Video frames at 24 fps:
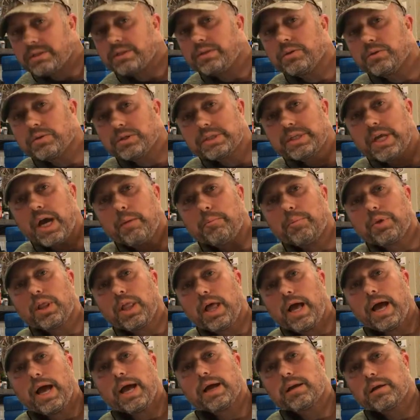use
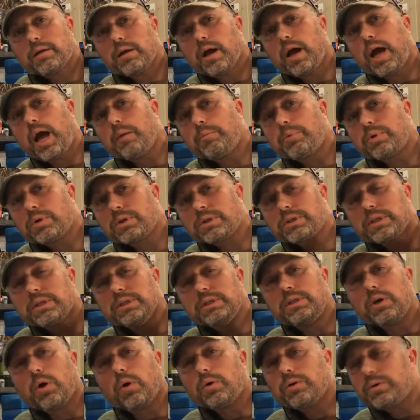Tempolac. I personally
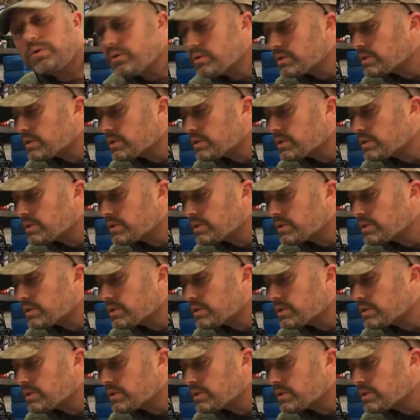don't use